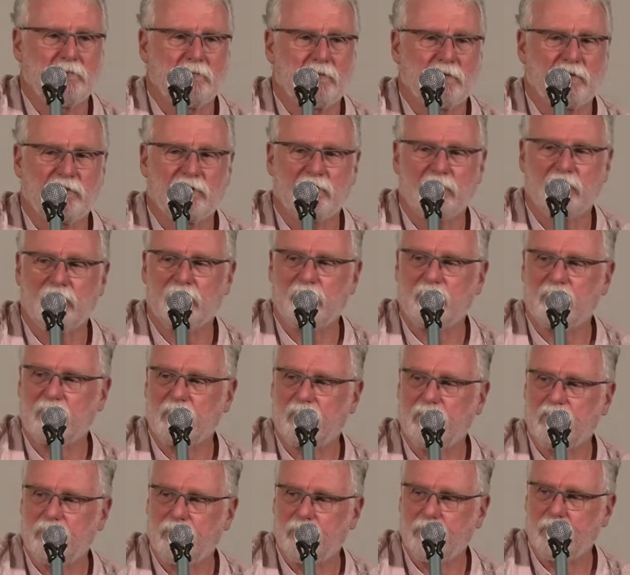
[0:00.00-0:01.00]
my son thought he
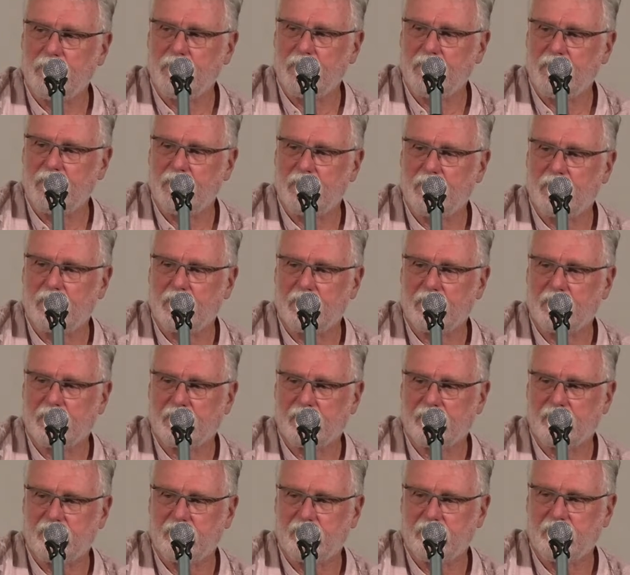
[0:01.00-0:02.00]
could do anything he
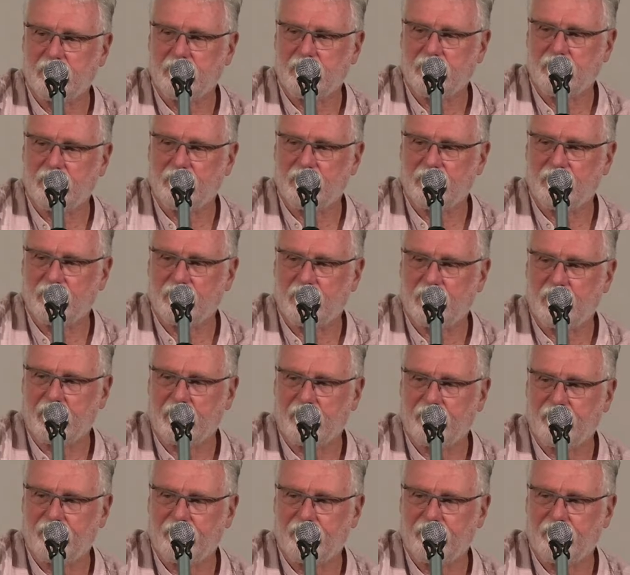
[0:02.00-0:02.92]
liked with his life.